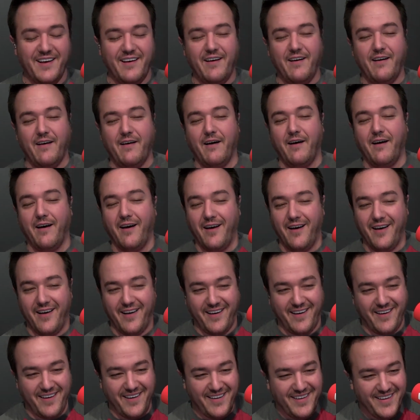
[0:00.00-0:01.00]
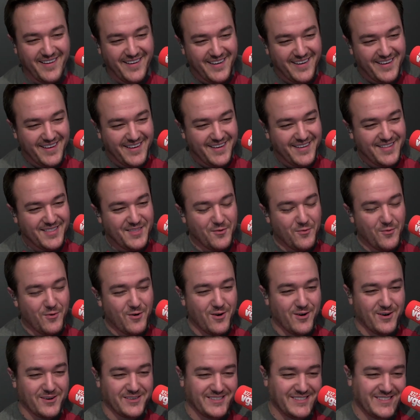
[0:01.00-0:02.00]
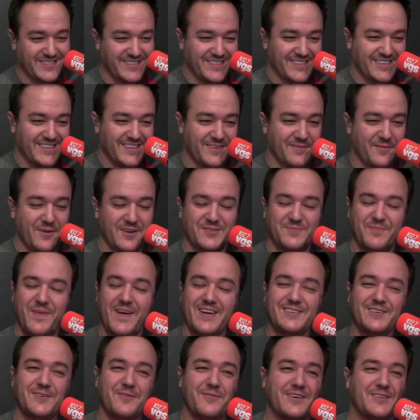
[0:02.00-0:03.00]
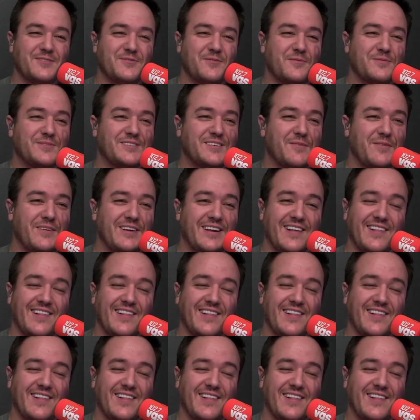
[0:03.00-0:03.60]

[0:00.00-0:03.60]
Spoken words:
Ugh. The worst. Especially when it's from someone you